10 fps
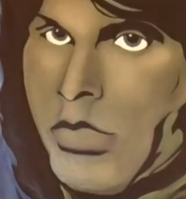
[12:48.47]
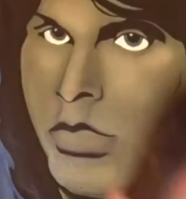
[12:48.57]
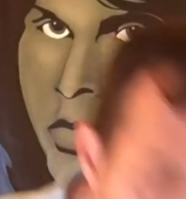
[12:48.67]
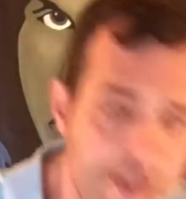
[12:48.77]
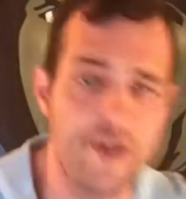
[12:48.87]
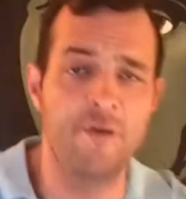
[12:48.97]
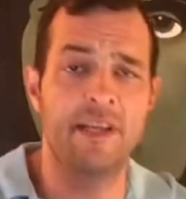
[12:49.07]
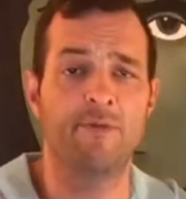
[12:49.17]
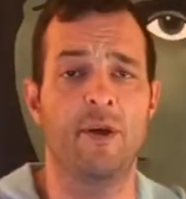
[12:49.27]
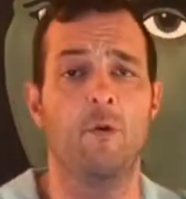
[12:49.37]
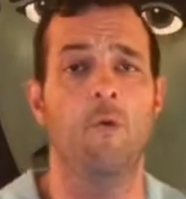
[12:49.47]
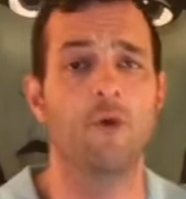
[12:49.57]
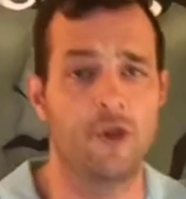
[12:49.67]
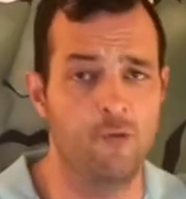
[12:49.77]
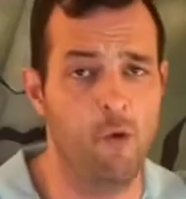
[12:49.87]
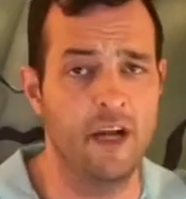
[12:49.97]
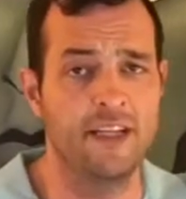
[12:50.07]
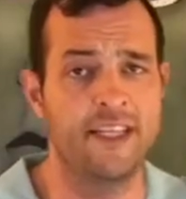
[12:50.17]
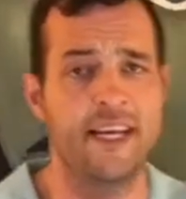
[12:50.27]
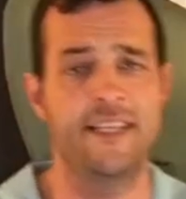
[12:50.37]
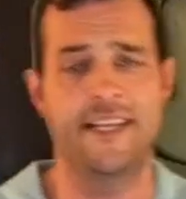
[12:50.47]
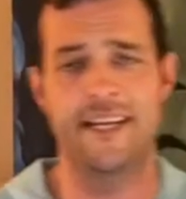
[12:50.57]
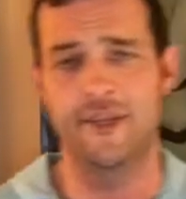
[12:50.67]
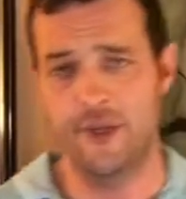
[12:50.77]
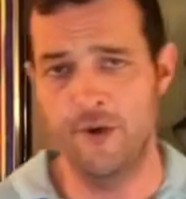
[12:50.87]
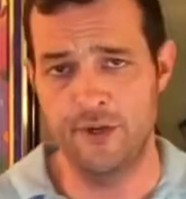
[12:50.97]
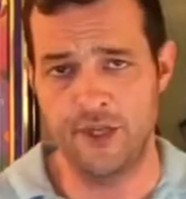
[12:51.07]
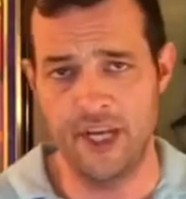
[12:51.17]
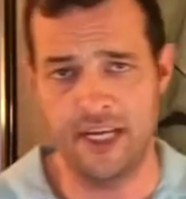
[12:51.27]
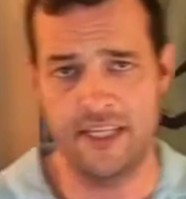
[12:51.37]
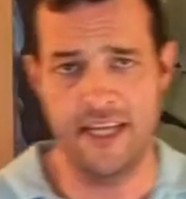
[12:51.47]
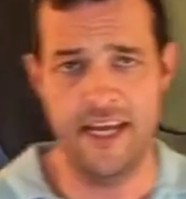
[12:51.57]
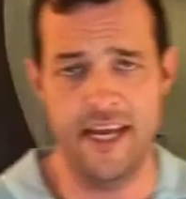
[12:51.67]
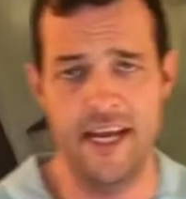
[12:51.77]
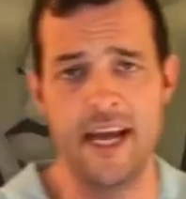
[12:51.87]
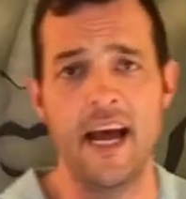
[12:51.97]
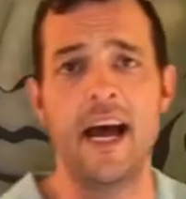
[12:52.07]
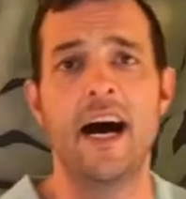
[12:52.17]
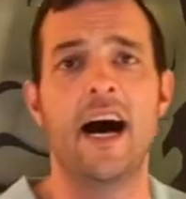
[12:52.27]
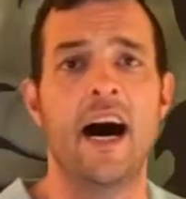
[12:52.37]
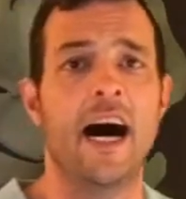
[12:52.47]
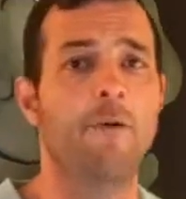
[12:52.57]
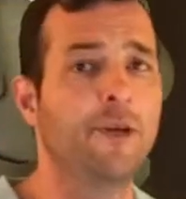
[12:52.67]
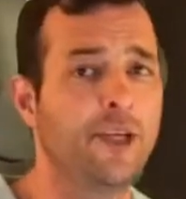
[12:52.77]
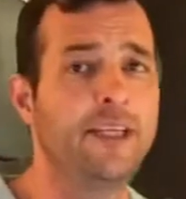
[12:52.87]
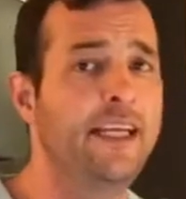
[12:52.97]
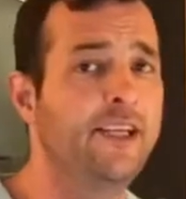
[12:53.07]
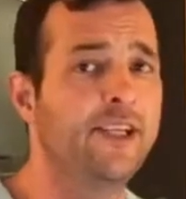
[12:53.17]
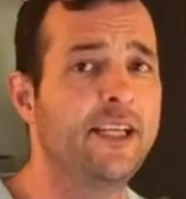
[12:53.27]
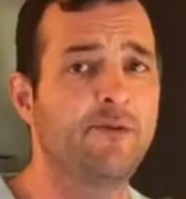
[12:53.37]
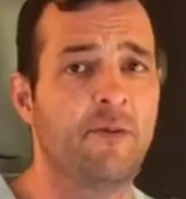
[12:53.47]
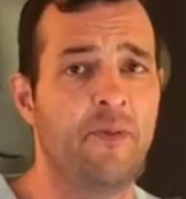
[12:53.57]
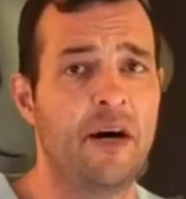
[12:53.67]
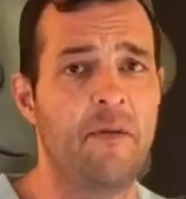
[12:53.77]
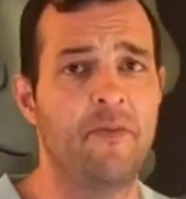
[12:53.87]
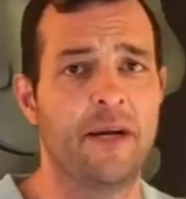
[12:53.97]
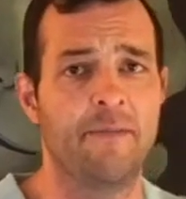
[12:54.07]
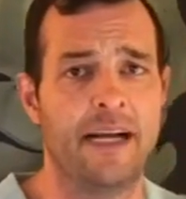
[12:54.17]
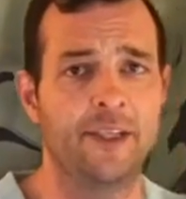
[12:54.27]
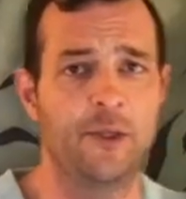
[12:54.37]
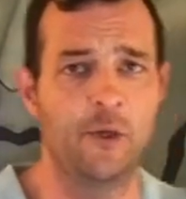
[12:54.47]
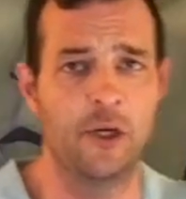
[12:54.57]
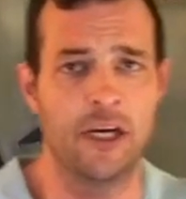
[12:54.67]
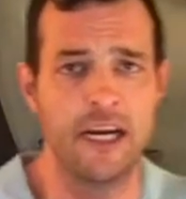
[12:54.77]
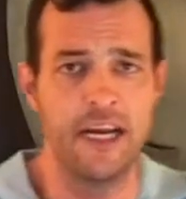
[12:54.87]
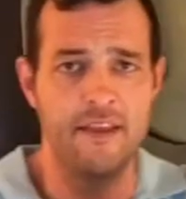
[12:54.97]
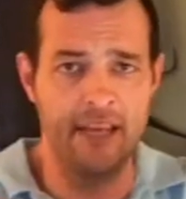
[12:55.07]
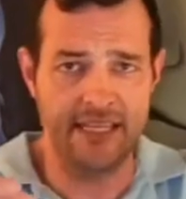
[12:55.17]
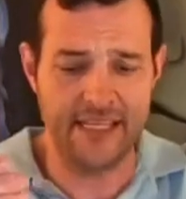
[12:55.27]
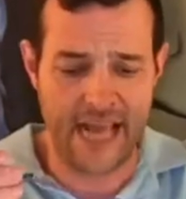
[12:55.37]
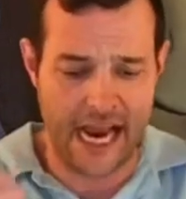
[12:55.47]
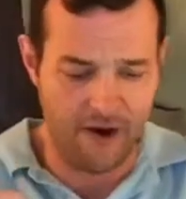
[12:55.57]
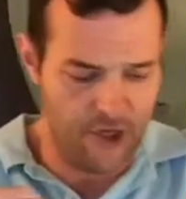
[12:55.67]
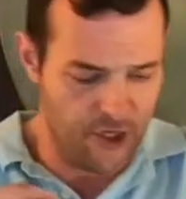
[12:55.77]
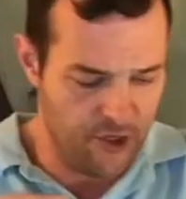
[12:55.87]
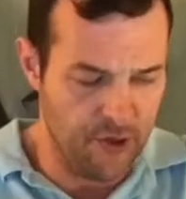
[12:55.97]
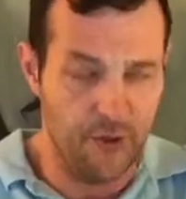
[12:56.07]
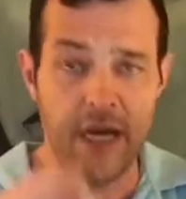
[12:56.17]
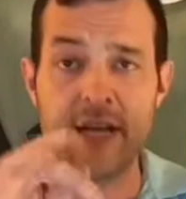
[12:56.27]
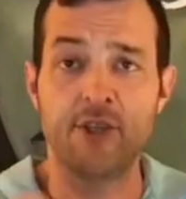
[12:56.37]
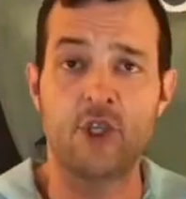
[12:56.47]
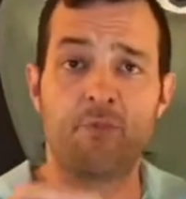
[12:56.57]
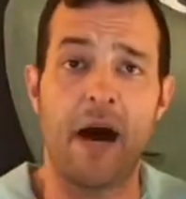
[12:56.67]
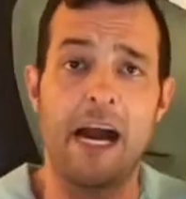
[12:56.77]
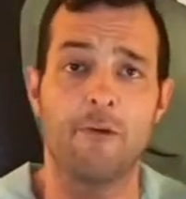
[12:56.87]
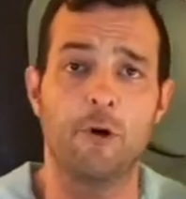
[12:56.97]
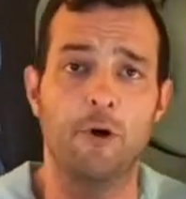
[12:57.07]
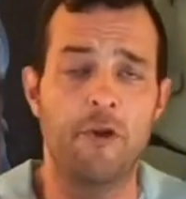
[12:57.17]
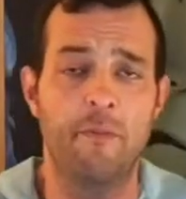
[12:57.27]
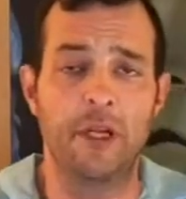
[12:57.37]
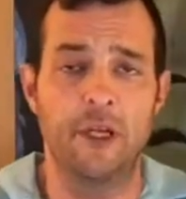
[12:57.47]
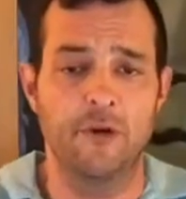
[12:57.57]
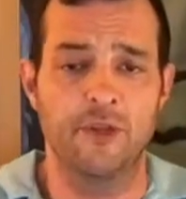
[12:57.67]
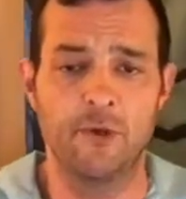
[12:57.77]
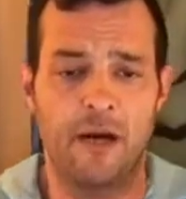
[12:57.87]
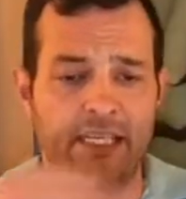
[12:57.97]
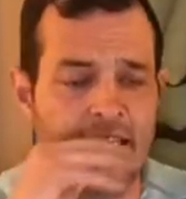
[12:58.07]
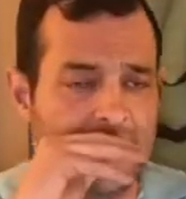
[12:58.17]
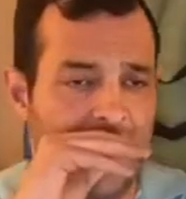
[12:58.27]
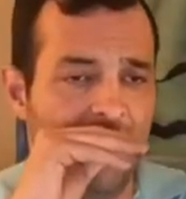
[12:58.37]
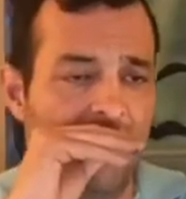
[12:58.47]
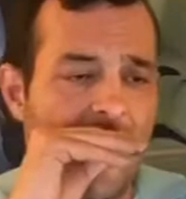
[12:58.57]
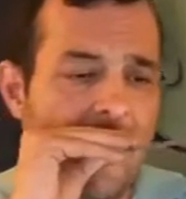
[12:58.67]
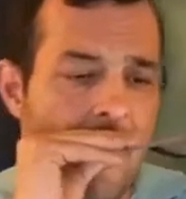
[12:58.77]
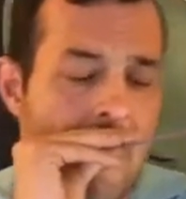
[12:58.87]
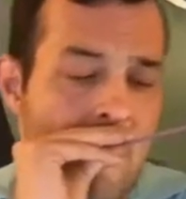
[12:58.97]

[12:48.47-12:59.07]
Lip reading: you can do this with a 160 and a 260. I wish I could teach you this with a pump, but I'm not sure. This is how you spiral the balloon. So watch this. I inflate